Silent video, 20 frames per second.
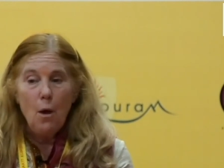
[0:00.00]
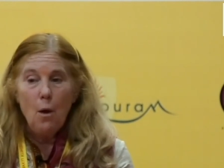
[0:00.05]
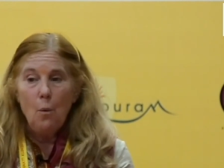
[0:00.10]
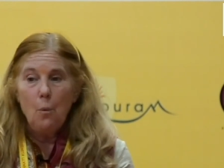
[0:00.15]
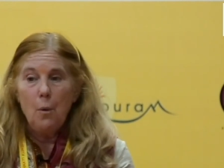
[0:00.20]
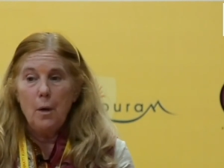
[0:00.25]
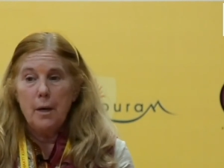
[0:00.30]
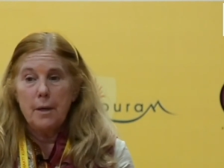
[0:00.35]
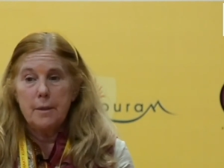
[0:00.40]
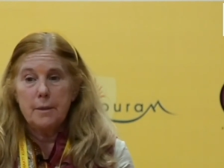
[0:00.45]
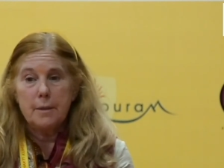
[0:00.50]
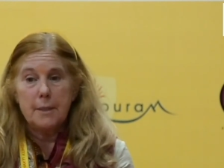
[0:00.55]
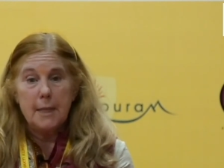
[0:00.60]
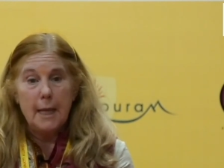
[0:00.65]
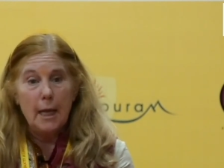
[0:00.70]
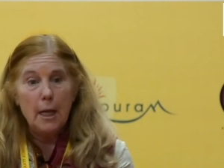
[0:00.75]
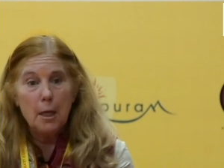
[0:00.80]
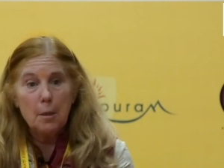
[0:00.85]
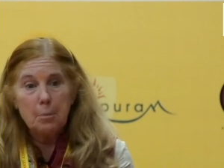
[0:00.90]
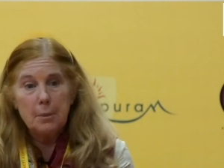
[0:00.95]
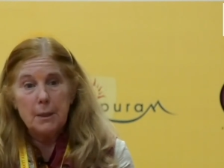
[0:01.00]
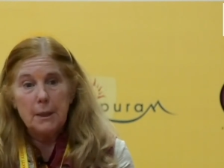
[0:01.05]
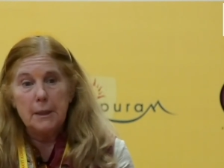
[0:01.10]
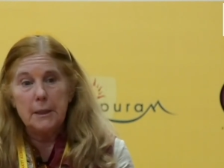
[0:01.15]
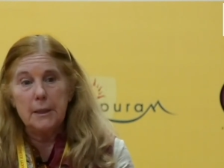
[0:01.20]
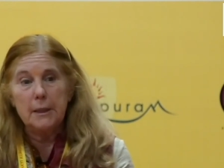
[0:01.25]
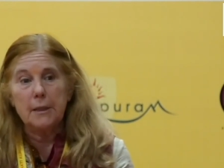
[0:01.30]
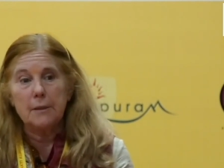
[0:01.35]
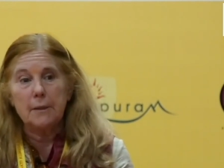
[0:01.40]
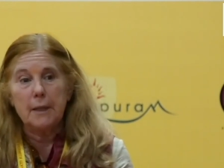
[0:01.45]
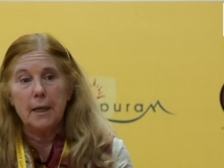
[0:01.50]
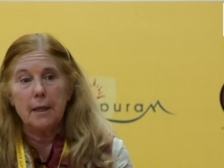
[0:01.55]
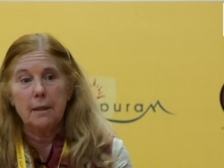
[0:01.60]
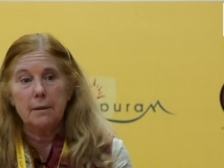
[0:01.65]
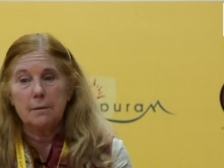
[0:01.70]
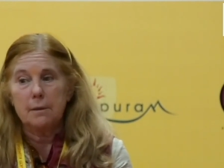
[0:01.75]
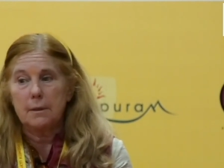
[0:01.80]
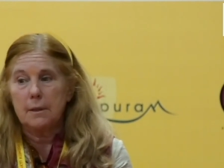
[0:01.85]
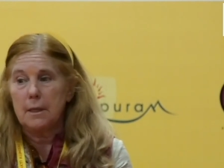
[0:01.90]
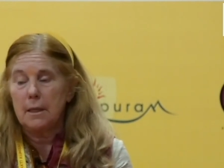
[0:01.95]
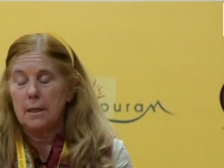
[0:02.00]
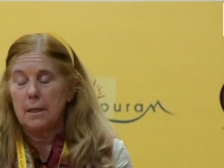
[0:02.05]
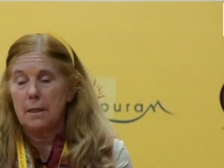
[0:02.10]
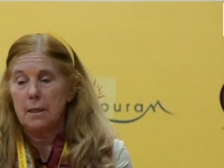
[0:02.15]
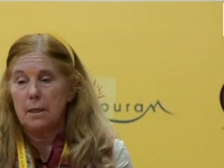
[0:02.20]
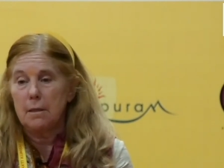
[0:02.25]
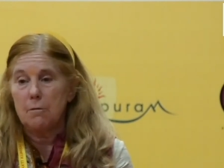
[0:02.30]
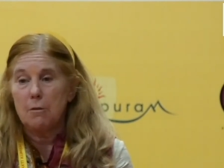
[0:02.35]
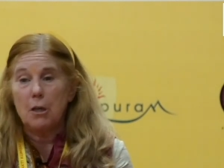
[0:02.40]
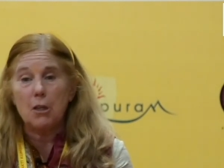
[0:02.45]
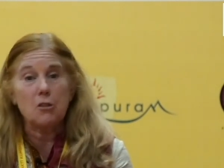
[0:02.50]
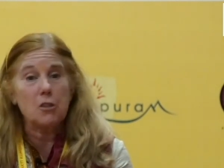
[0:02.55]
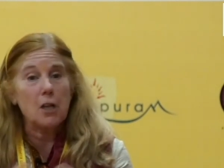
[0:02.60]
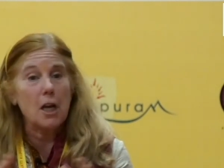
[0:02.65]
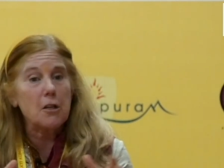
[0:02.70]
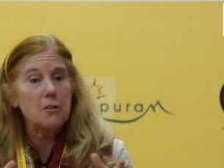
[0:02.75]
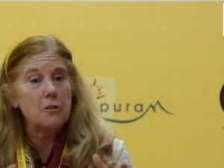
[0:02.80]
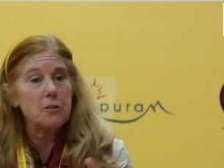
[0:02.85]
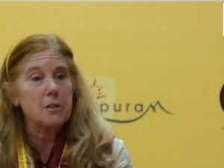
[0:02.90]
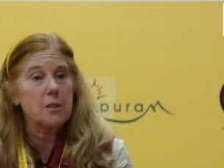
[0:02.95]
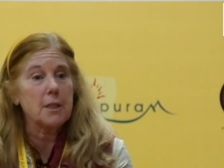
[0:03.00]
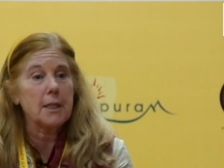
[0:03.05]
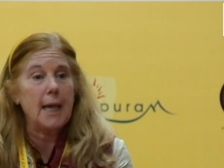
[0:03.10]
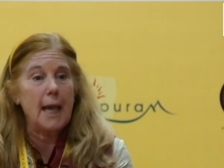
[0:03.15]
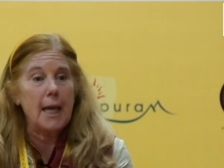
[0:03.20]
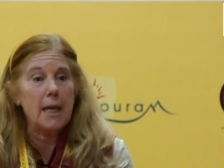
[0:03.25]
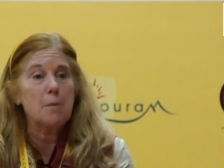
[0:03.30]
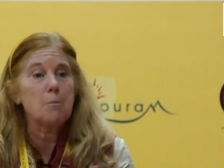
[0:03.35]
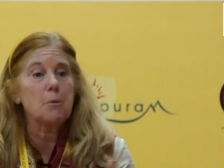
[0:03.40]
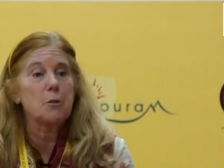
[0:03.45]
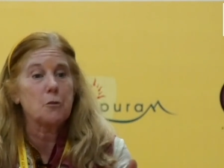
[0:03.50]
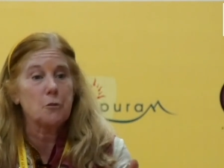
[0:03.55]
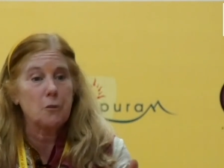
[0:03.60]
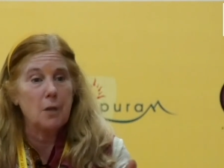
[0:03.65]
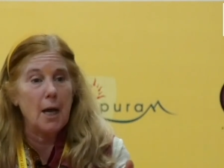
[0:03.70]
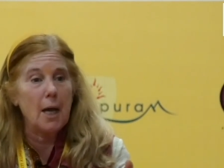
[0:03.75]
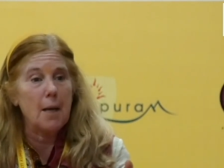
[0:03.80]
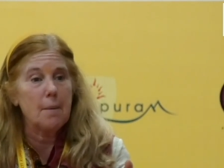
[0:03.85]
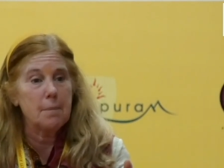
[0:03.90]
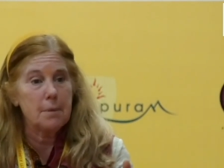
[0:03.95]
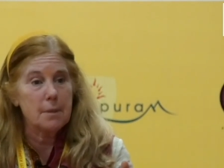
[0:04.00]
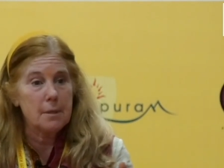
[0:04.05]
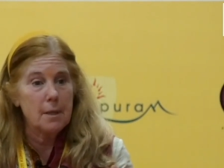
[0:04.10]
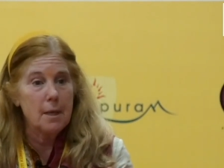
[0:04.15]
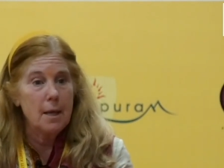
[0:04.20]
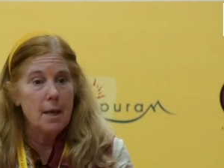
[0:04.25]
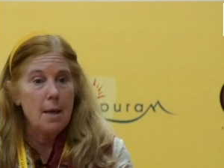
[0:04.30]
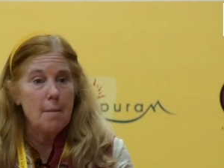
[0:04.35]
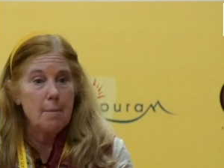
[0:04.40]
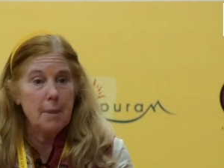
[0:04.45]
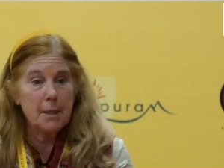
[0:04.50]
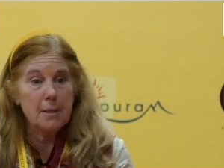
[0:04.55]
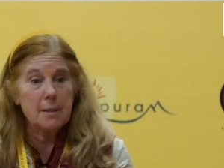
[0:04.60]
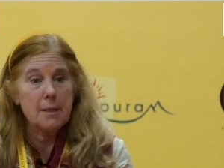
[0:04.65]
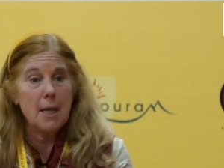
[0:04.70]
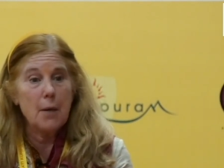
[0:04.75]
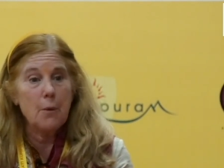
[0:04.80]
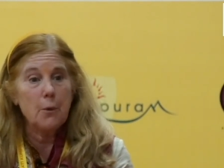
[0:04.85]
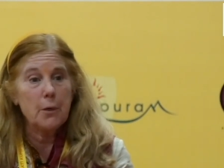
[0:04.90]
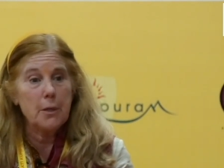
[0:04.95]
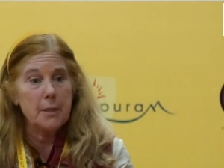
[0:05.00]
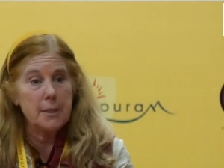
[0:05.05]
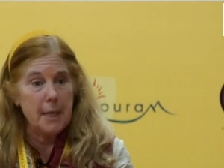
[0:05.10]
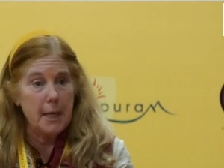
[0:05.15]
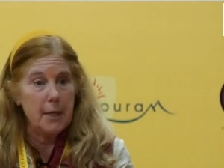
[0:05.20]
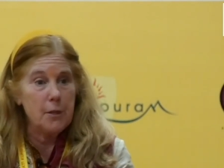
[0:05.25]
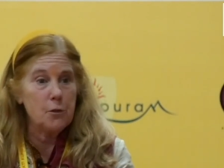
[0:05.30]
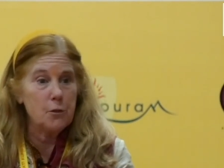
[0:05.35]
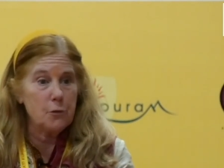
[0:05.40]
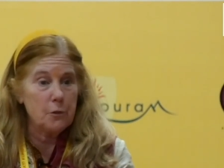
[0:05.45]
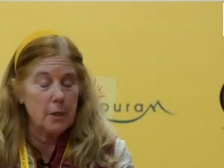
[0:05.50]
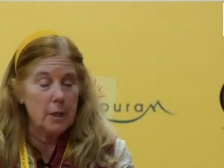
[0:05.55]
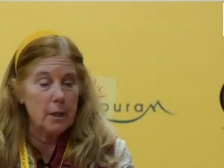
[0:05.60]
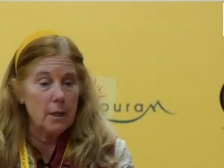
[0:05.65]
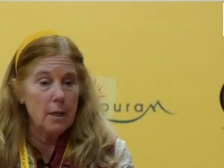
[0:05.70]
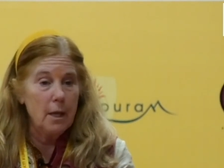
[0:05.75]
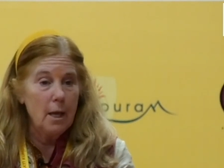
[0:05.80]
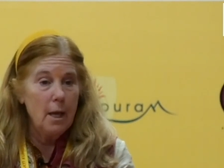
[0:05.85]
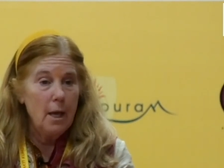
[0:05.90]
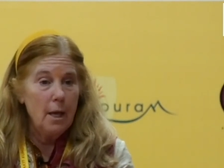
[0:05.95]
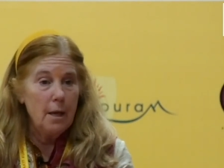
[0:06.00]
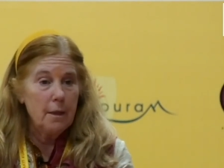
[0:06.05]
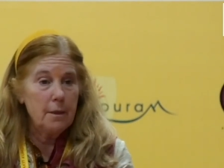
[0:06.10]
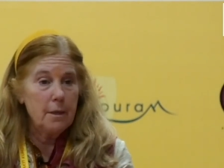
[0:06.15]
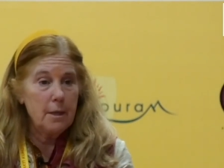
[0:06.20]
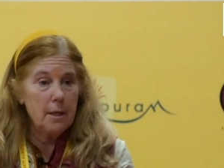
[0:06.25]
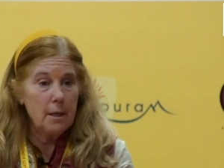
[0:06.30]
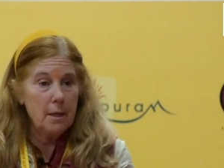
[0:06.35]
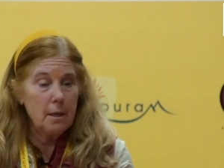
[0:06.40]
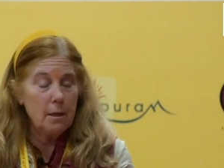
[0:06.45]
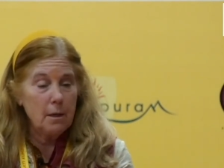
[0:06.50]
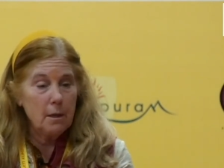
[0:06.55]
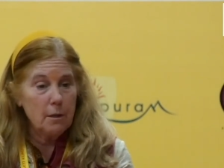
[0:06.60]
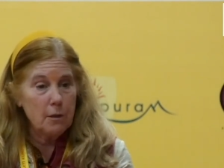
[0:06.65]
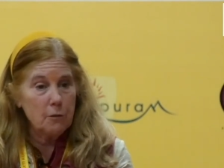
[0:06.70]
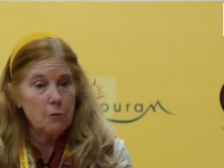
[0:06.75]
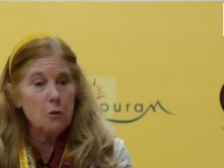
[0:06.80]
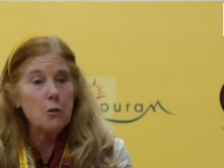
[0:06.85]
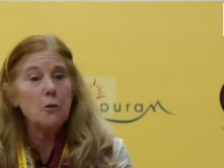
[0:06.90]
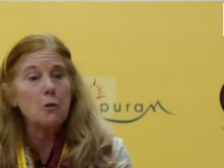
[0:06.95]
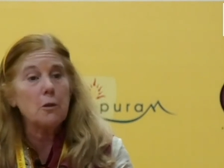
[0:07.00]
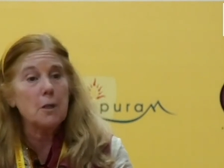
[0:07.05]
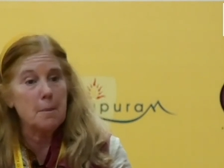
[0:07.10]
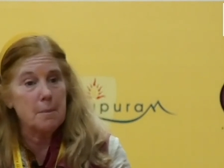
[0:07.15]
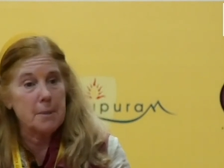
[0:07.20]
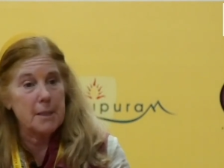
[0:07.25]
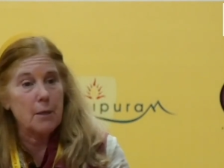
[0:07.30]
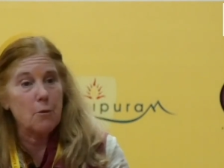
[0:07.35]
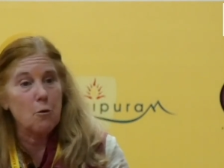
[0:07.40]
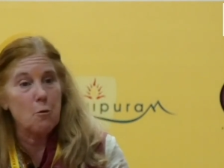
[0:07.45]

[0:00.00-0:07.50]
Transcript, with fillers: was to help clear out the Rakshasas, the cannibal tribes, because they were endangering the gurukulams that